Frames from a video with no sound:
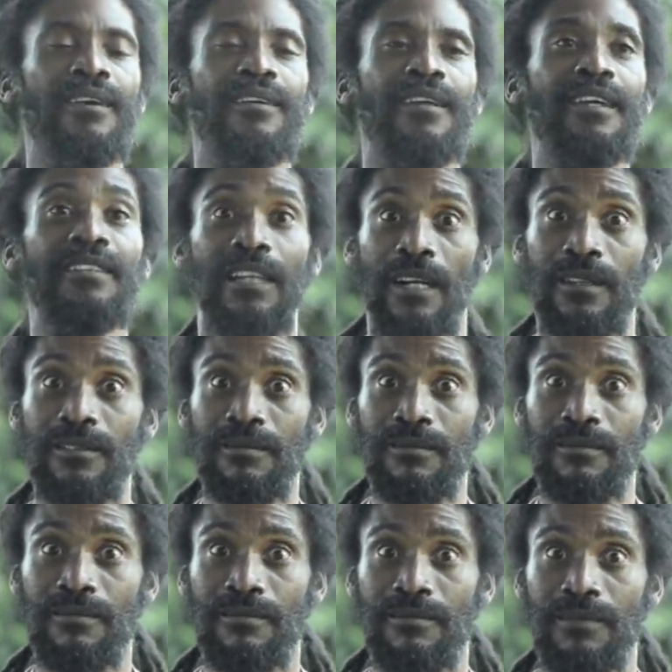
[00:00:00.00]
Anyhow,
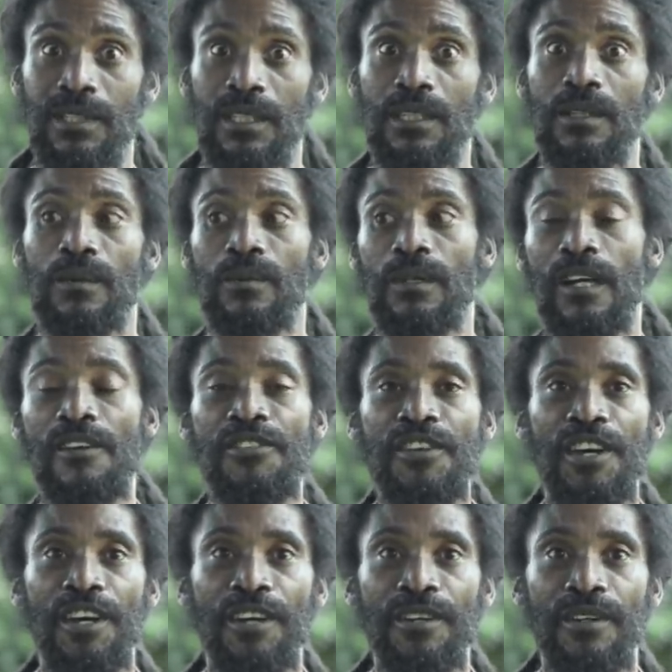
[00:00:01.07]
we're
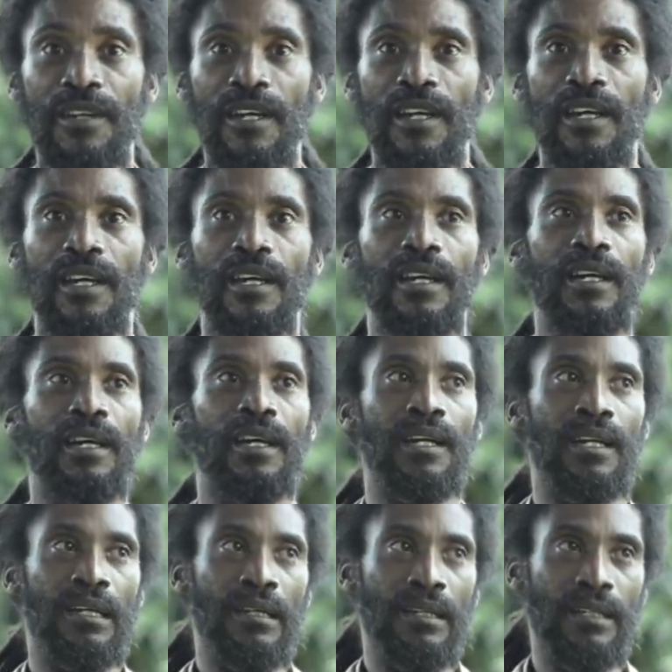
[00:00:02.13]
there
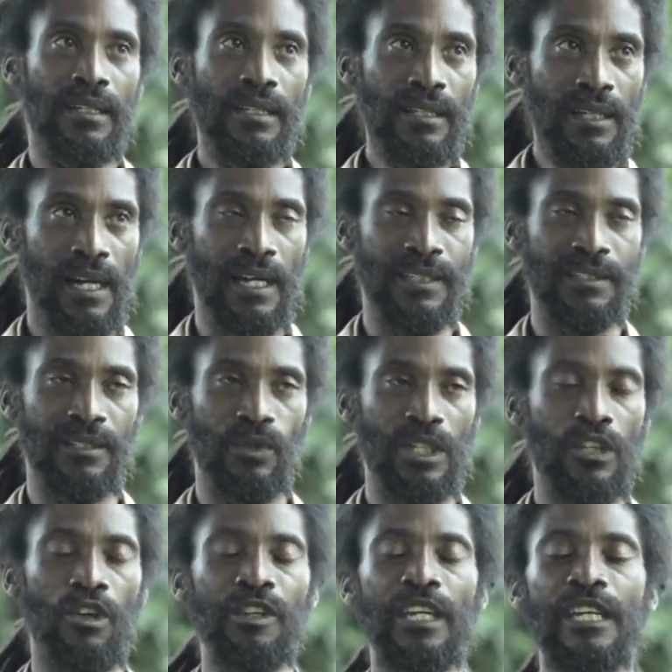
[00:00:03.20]
and we
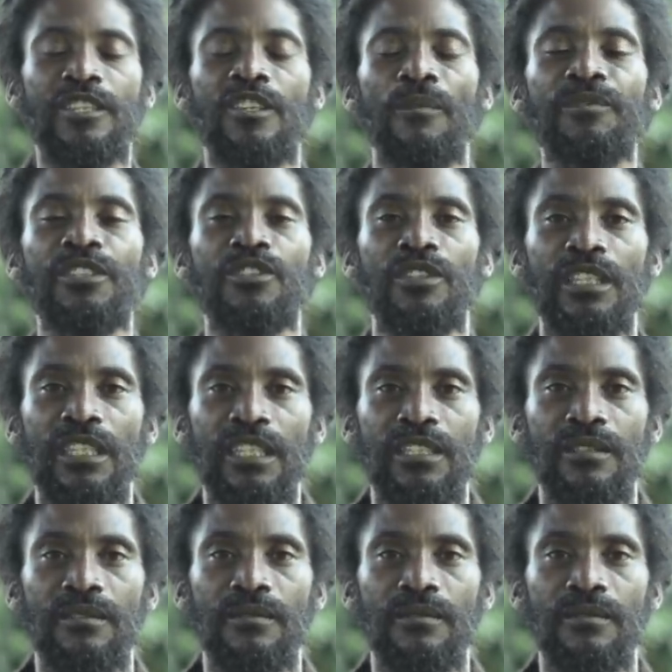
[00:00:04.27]
go to get something to eat.